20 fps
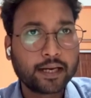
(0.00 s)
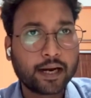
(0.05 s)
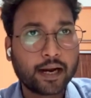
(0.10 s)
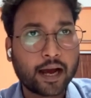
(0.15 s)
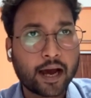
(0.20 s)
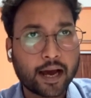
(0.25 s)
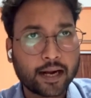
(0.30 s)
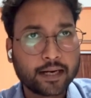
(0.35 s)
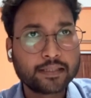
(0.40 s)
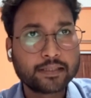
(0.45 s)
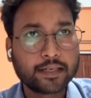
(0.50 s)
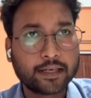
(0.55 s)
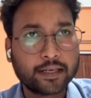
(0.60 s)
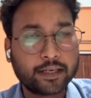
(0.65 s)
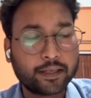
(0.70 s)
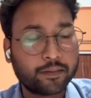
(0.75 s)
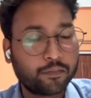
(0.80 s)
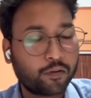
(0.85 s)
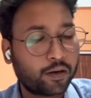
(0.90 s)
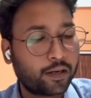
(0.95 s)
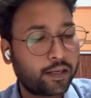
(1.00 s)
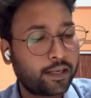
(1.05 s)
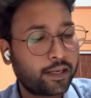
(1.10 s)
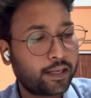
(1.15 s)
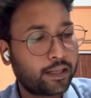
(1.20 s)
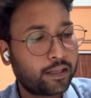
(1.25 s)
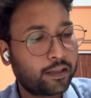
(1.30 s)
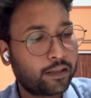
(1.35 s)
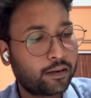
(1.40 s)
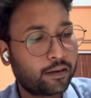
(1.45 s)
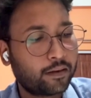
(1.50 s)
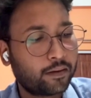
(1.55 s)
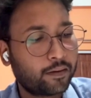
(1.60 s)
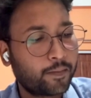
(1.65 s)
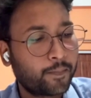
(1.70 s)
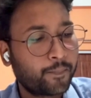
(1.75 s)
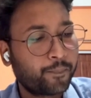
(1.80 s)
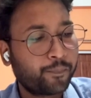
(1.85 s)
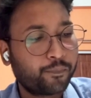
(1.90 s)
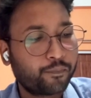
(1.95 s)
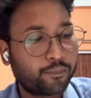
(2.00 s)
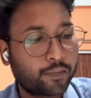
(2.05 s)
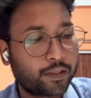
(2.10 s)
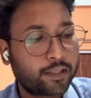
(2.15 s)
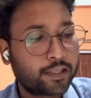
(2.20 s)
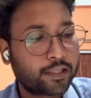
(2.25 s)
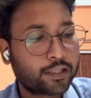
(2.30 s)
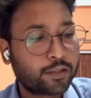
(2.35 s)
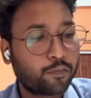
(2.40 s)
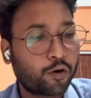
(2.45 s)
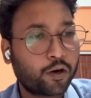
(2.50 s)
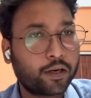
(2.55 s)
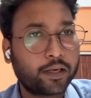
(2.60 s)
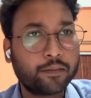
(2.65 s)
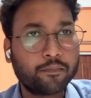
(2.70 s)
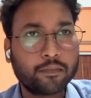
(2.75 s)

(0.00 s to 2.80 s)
Rh antibody in the mother's body,